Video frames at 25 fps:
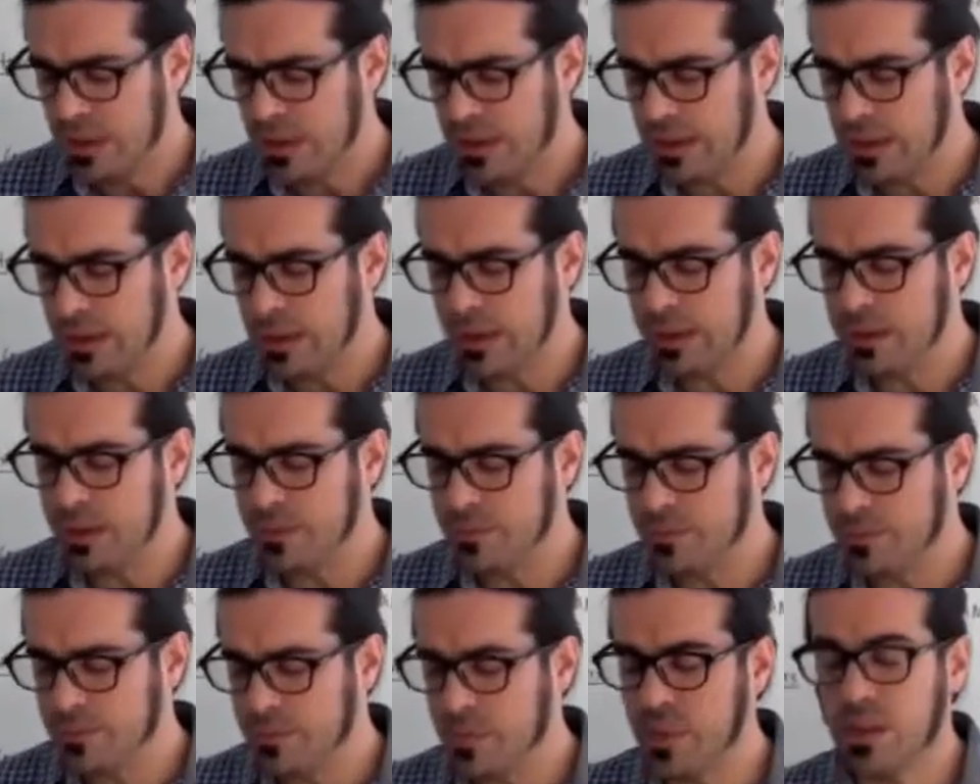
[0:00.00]

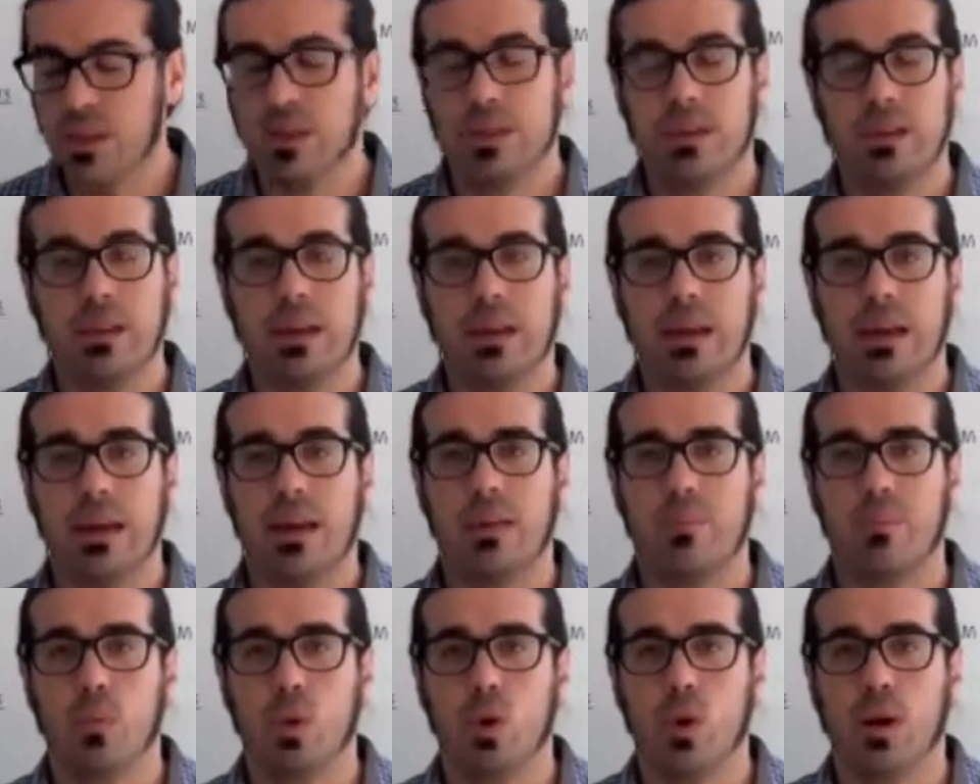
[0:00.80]
There
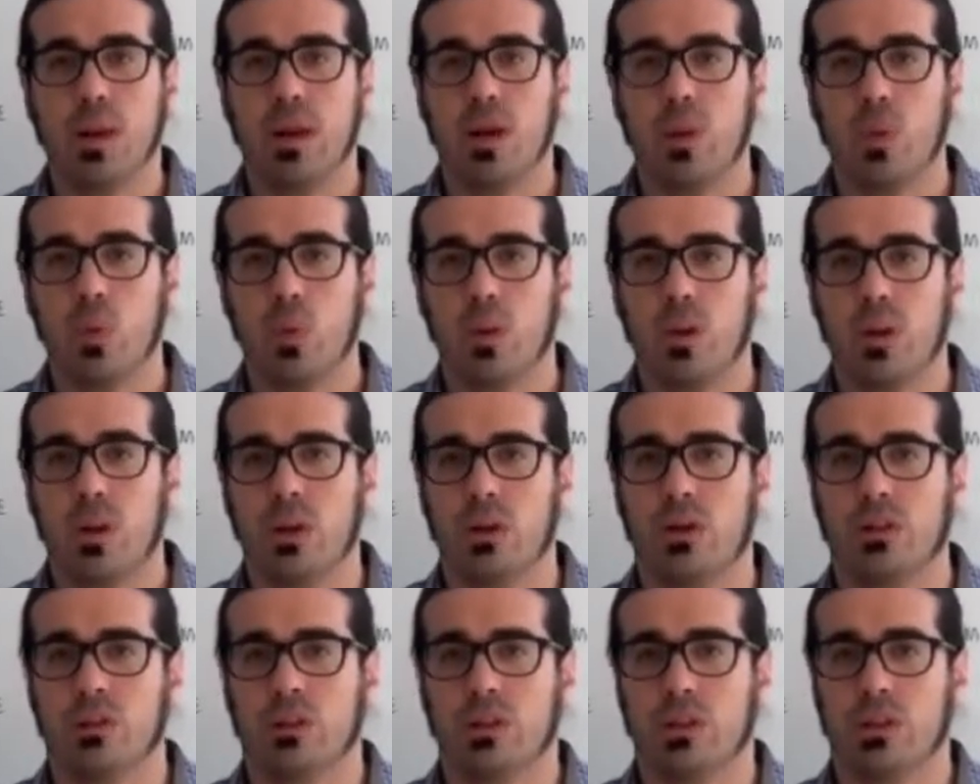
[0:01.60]
are more
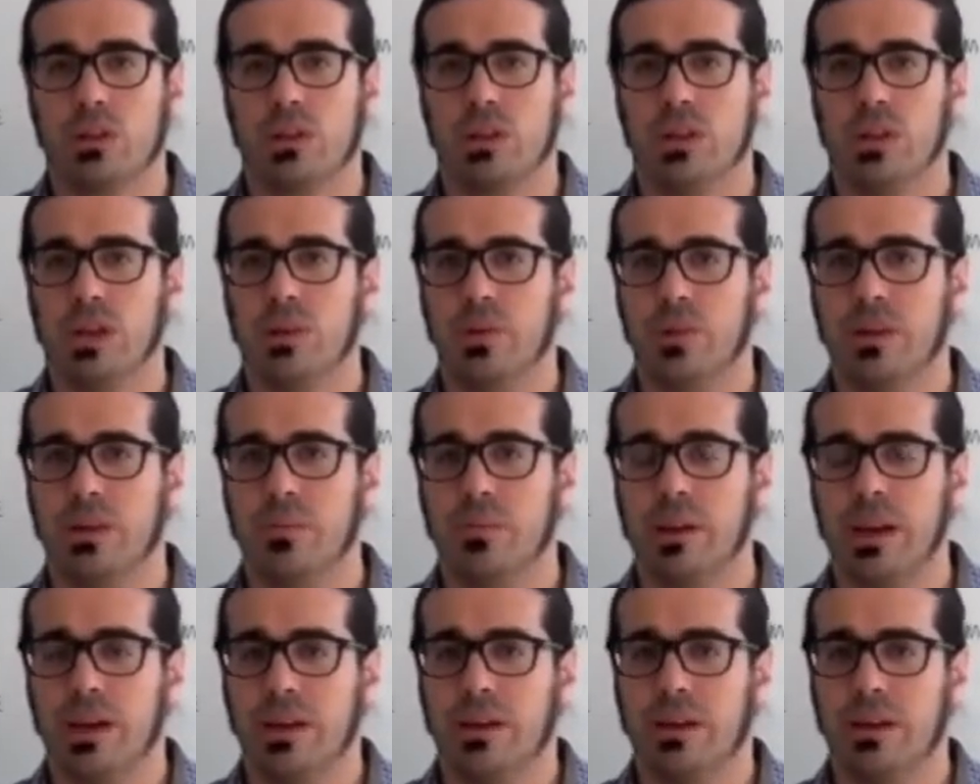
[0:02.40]
Arduinos actually now in the
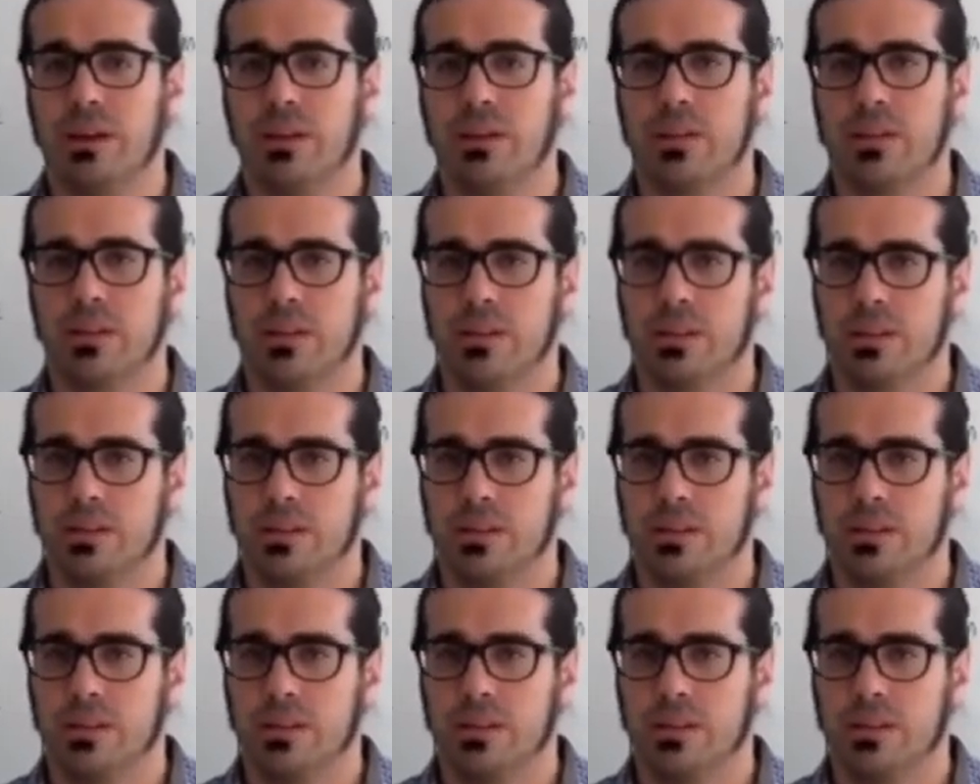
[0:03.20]
market.